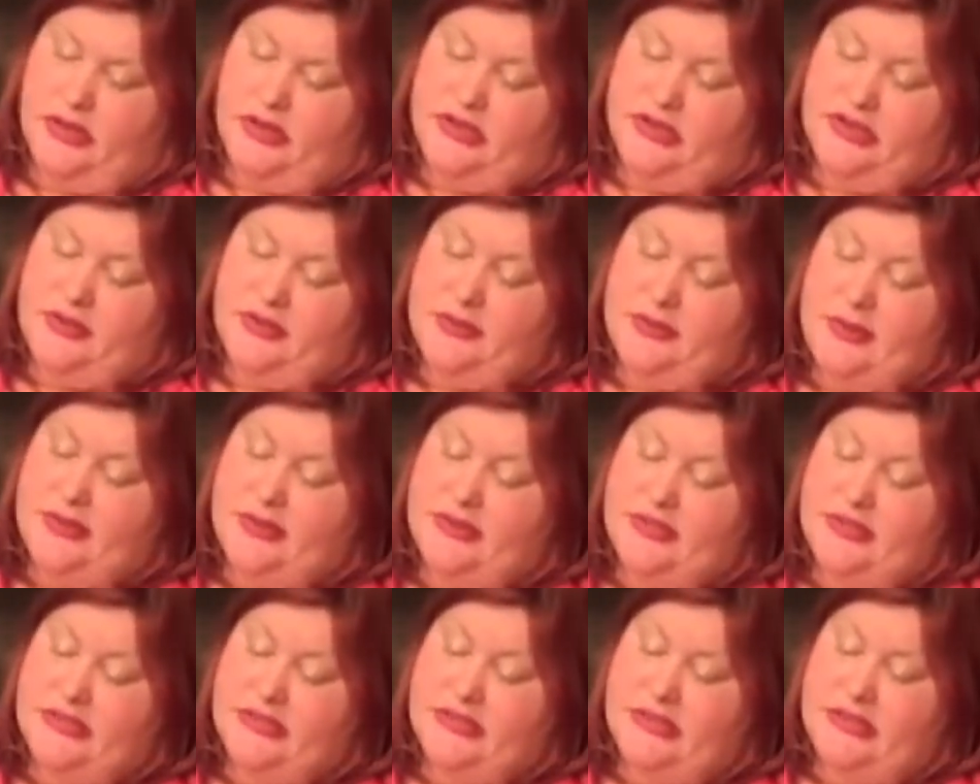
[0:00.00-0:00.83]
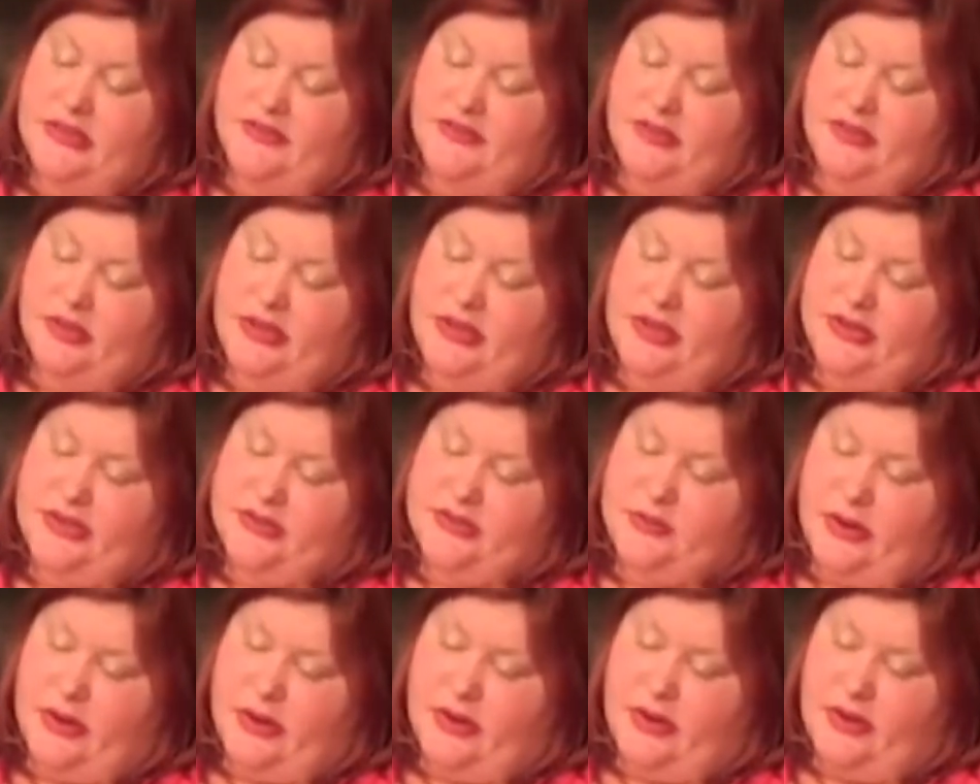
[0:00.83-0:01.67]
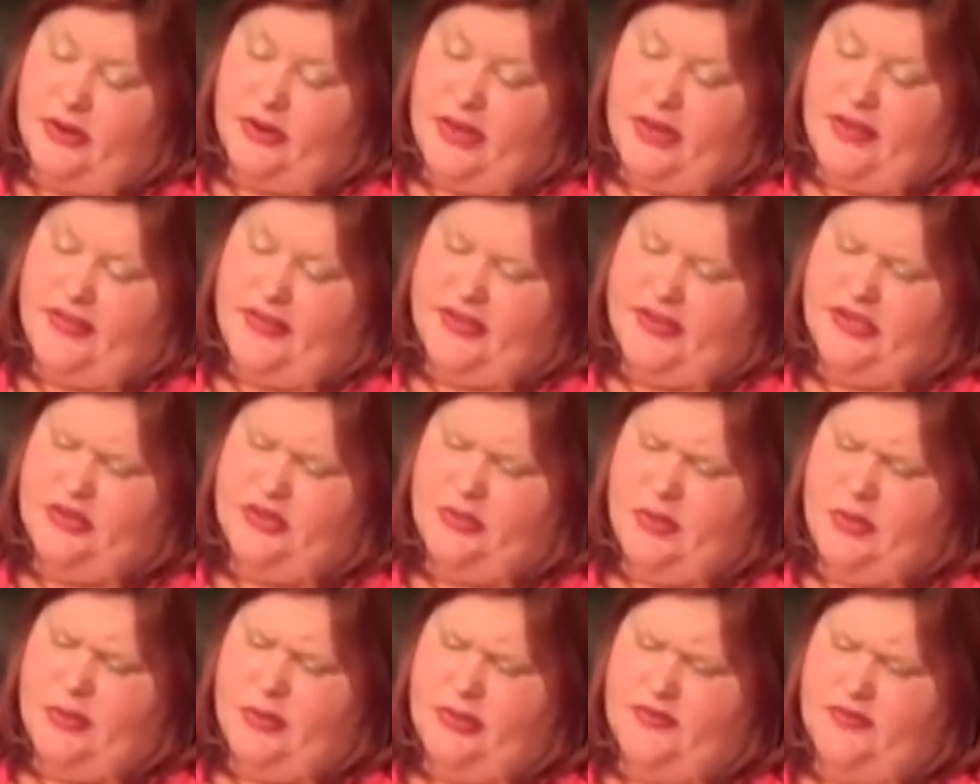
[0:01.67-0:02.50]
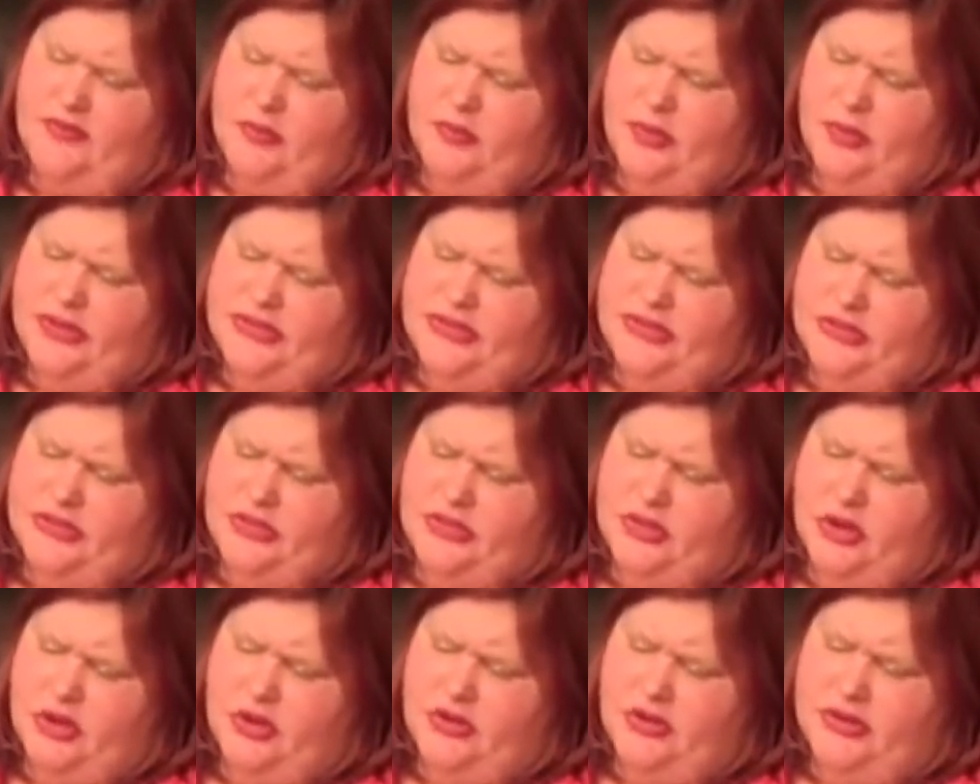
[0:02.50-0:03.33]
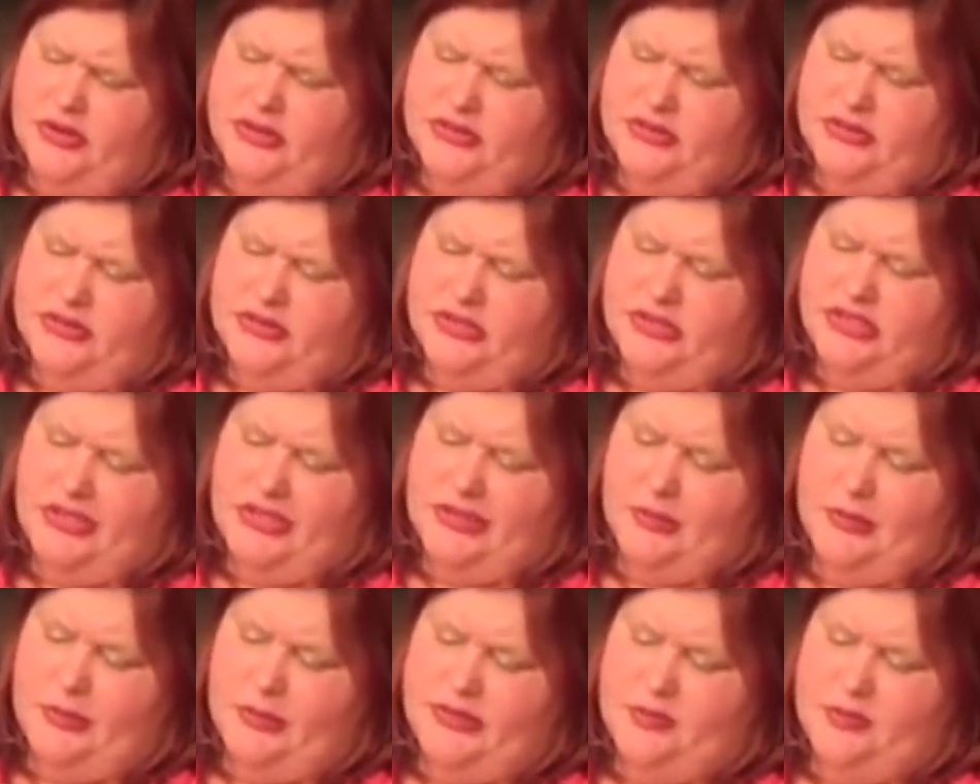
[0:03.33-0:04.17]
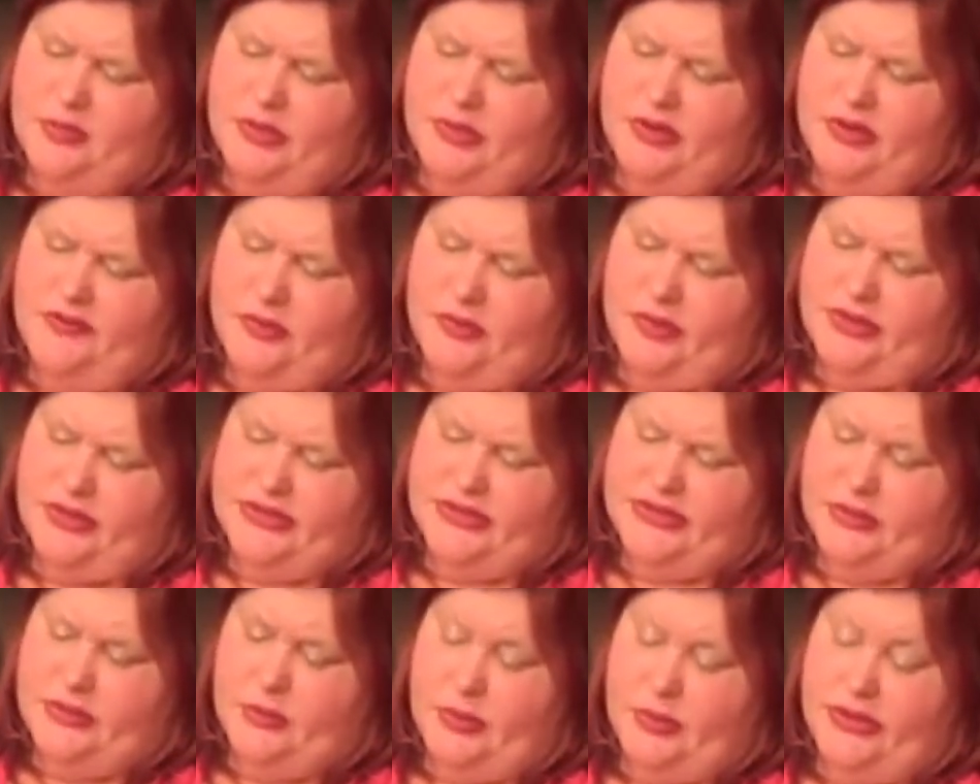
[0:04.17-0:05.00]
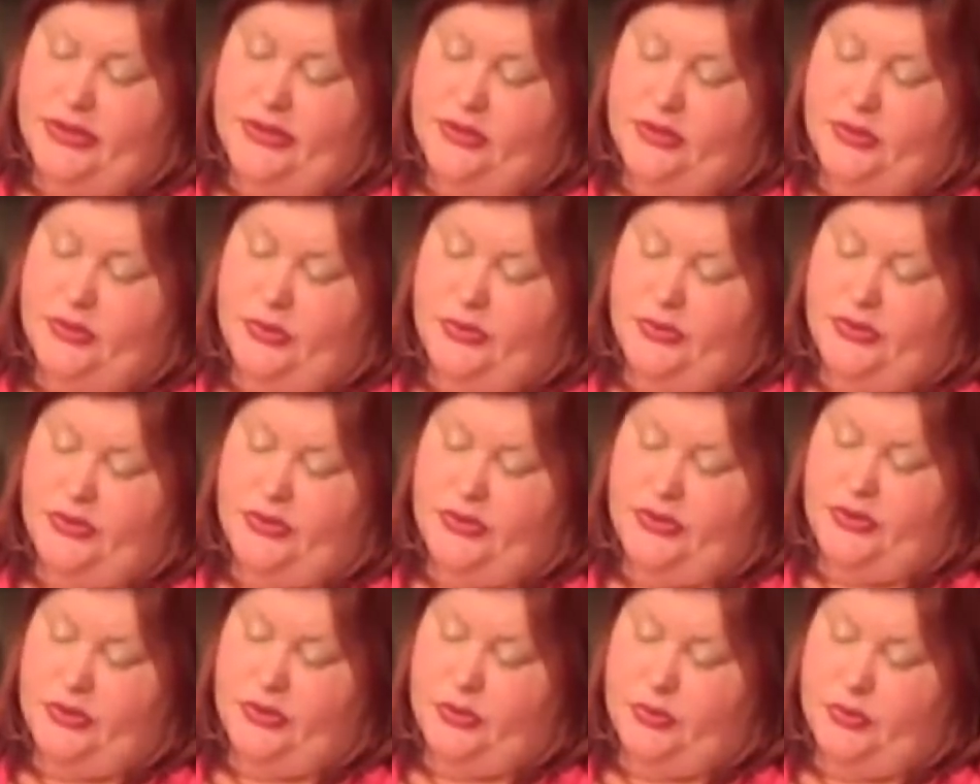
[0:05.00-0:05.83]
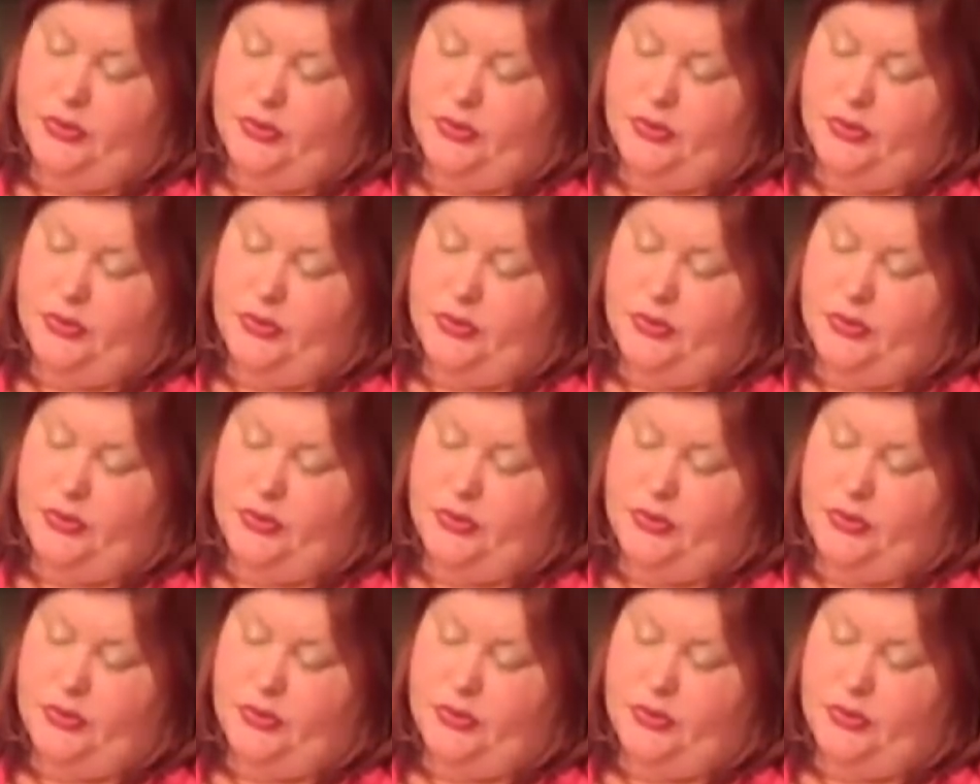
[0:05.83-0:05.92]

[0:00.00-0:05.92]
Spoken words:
She was about to leave and look elsewhere, and then she remembered a voice in the darkness, a gentle whispering voice, and what it had told her to do.